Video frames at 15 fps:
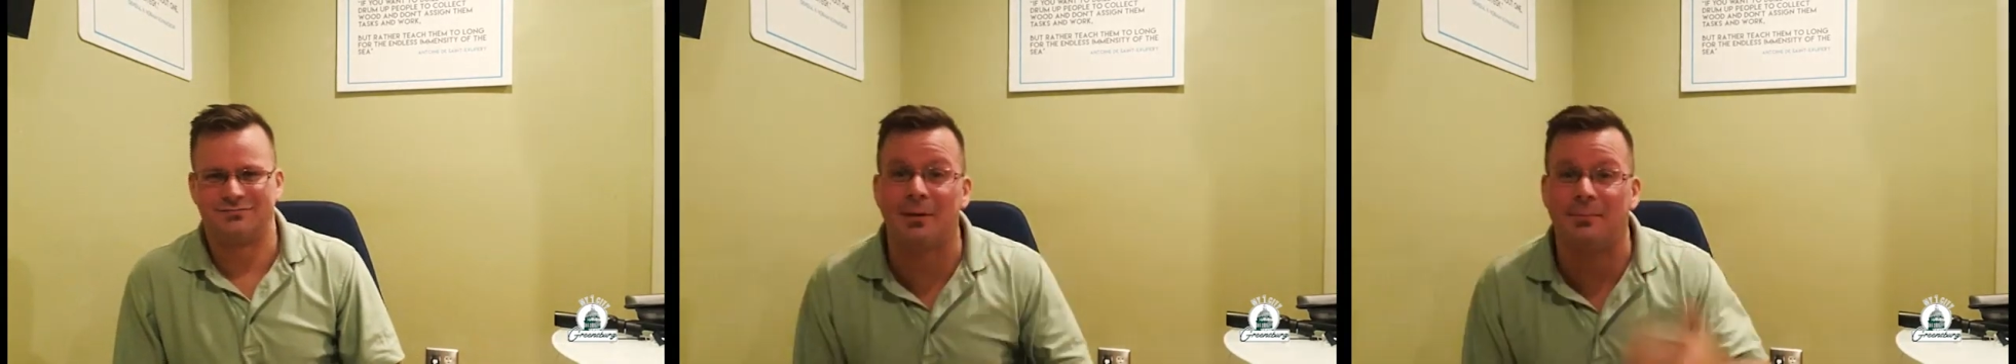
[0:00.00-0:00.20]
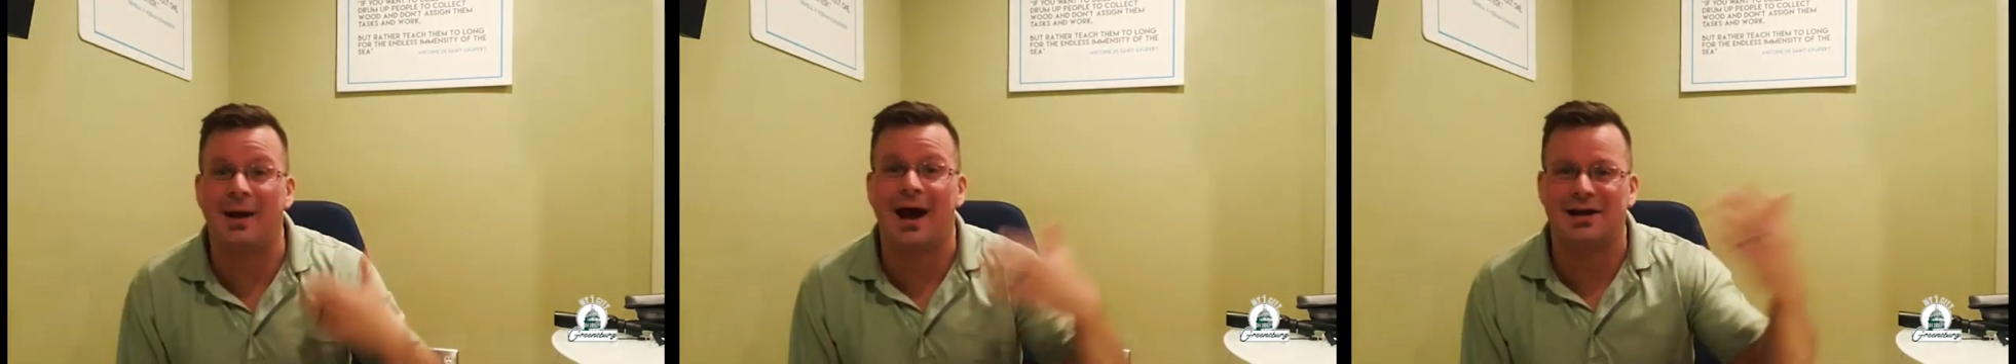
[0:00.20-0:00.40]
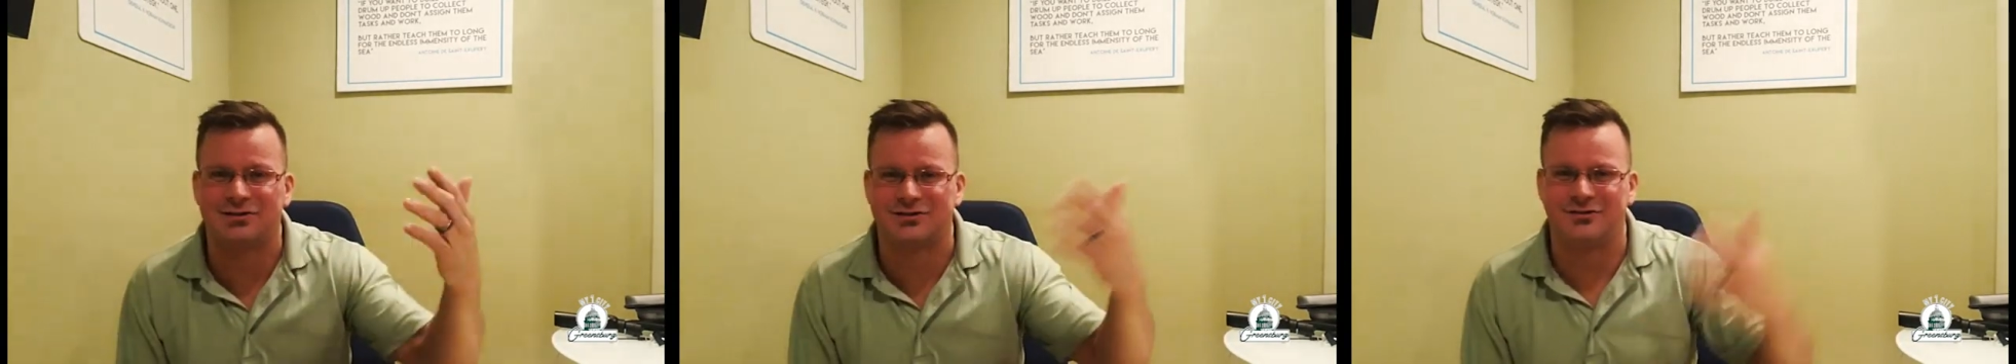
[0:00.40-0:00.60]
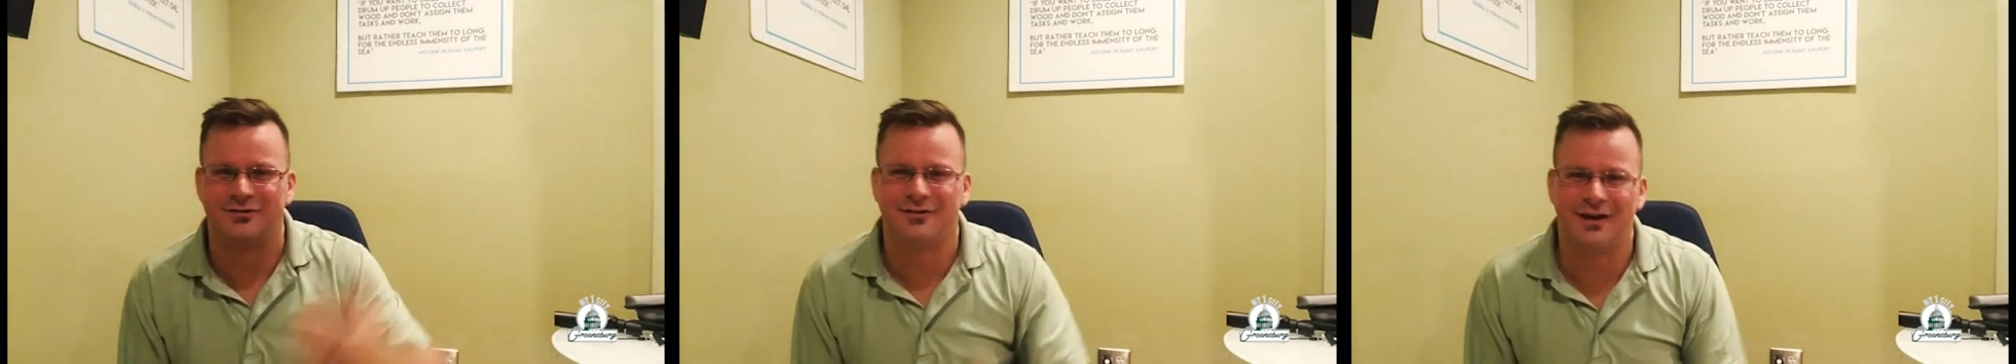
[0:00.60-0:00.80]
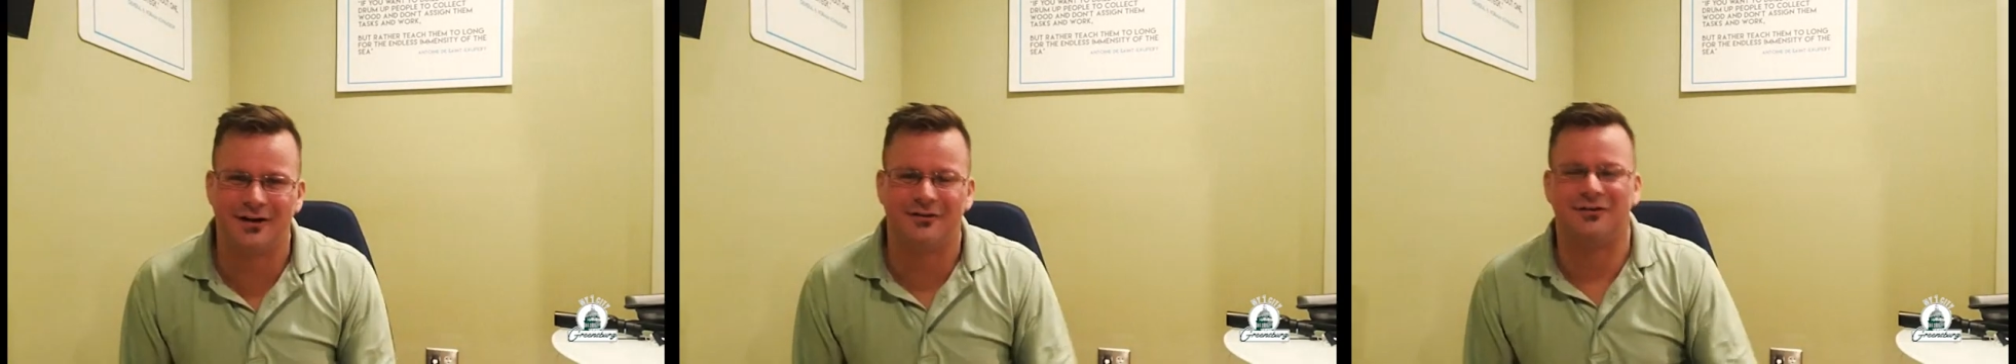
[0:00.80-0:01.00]
I'm a
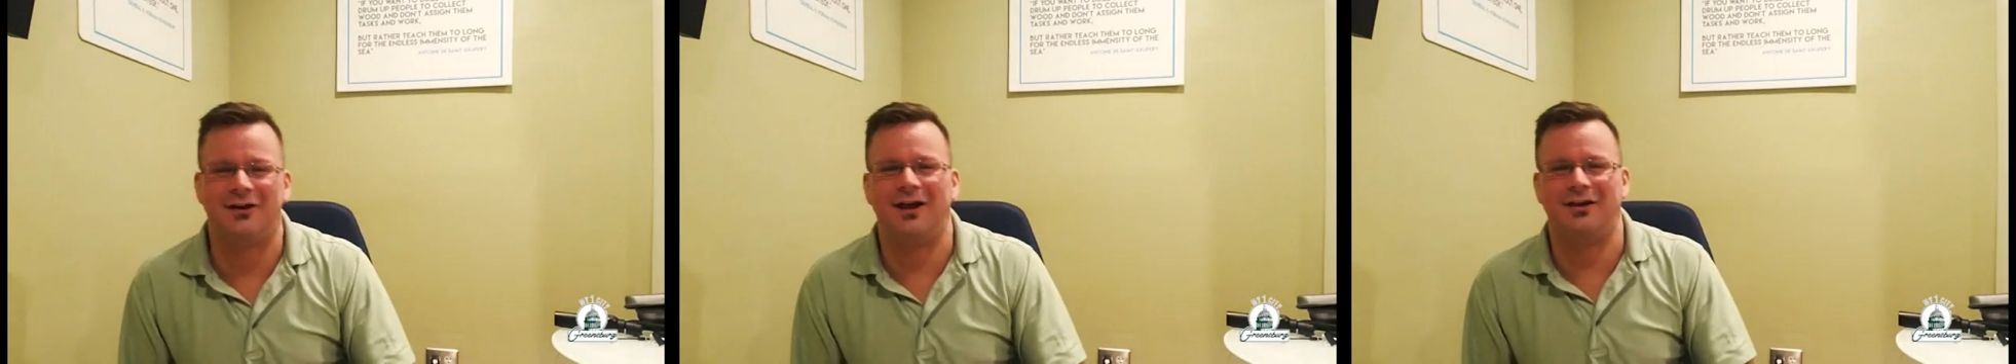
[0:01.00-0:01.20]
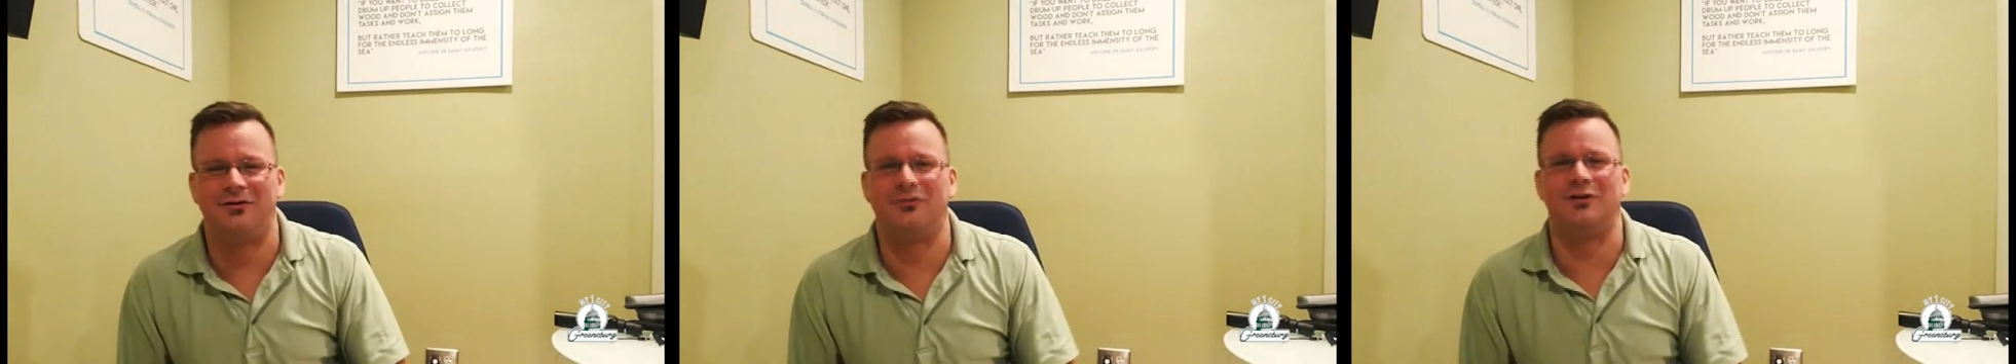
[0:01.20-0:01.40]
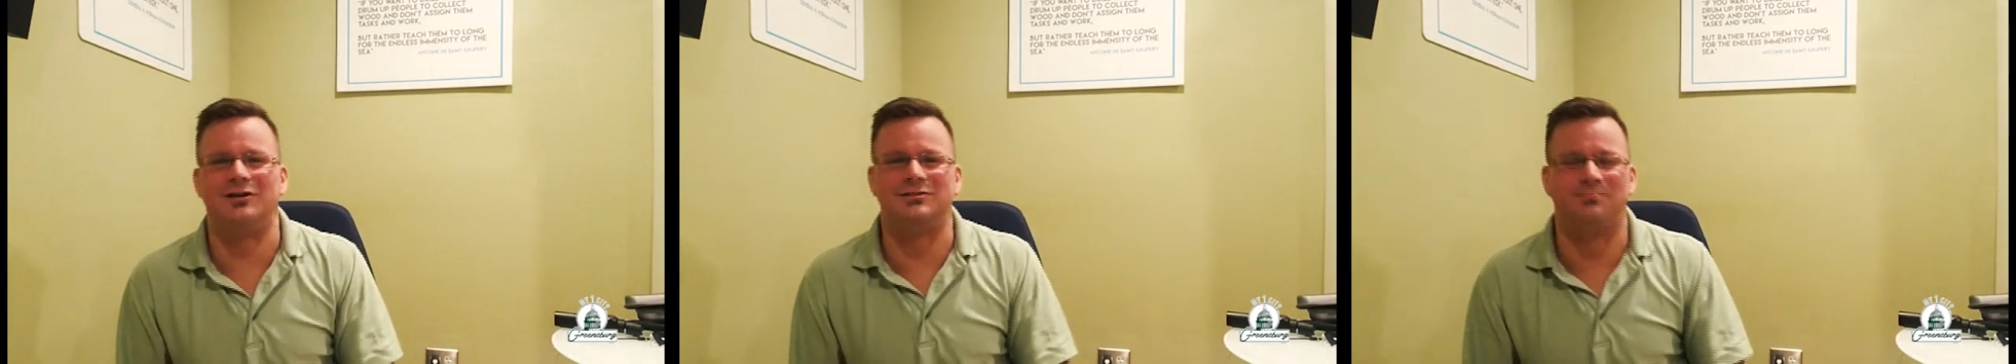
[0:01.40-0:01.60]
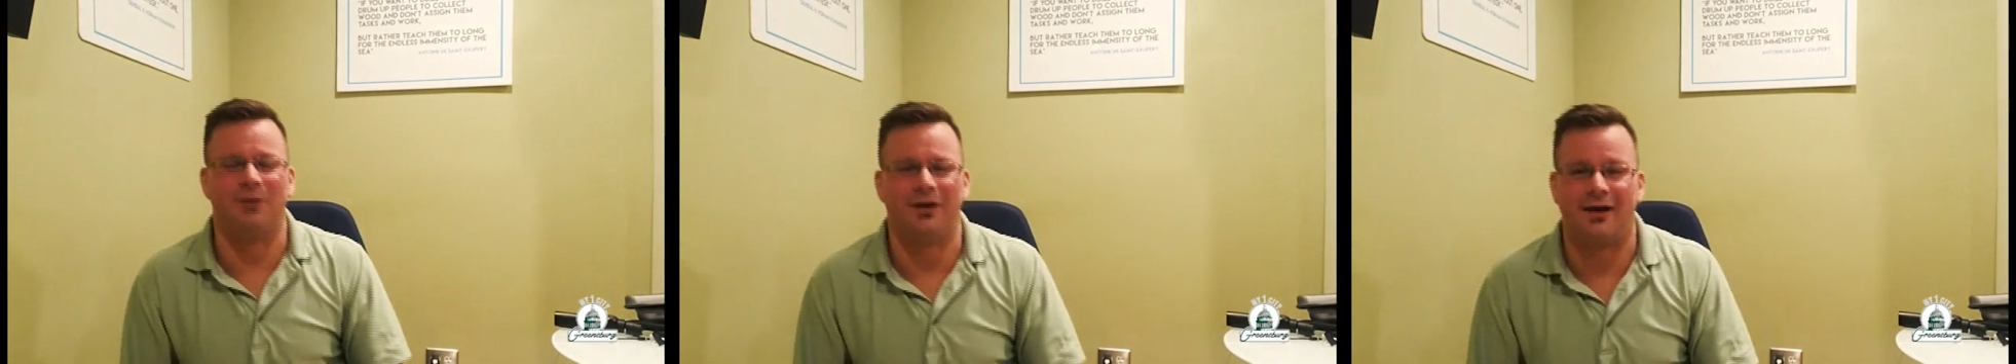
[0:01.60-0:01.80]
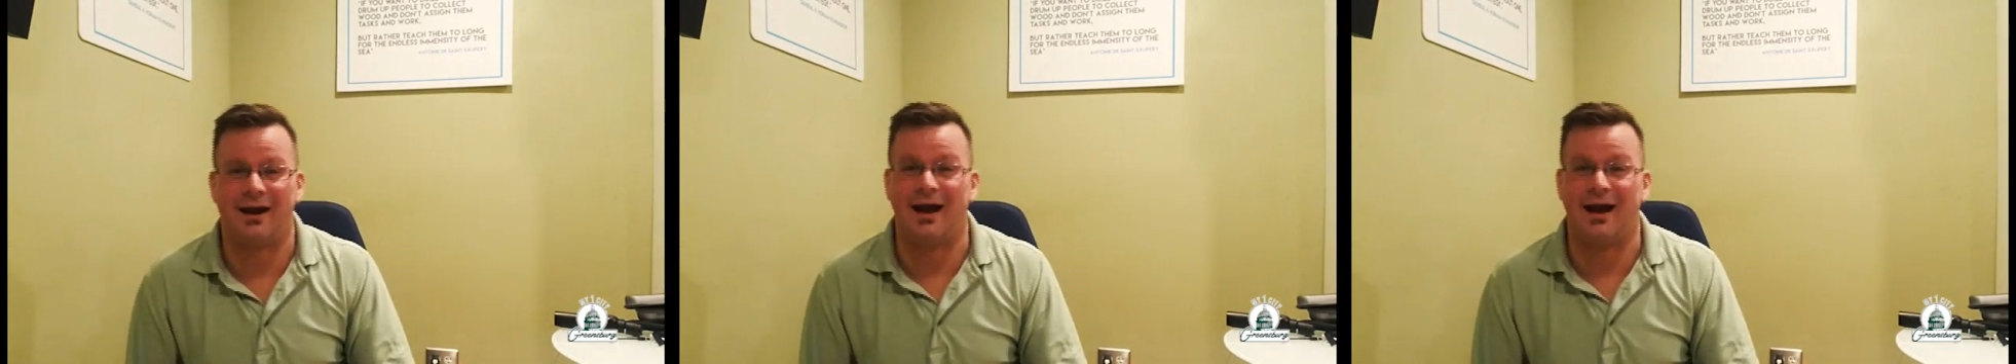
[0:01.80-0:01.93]
pastor here in Greensburg,